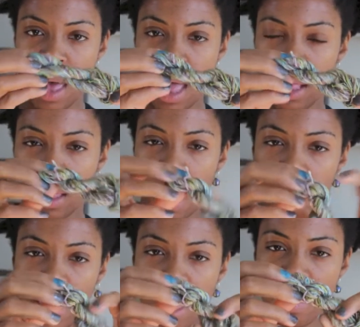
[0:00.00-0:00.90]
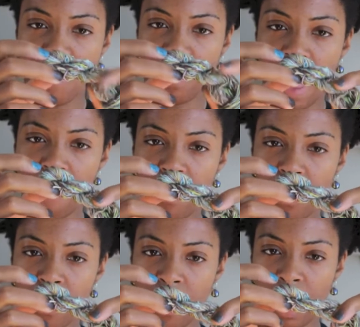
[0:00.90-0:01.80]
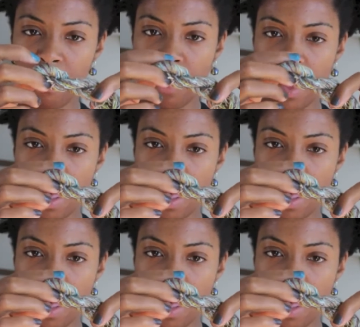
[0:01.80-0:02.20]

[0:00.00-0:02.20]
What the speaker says: and kind of a hint of lavender and bright